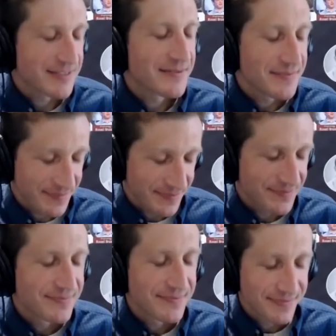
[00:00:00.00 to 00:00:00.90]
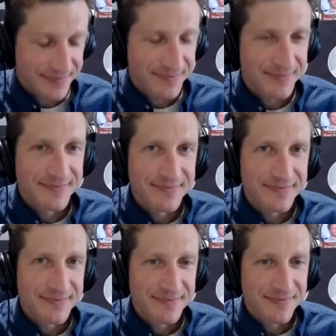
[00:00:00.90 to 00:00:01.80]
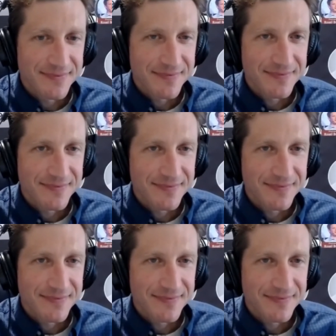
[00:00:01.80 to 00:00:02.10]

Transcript: LSAT, exactly. So you know exactly what I'm talking about.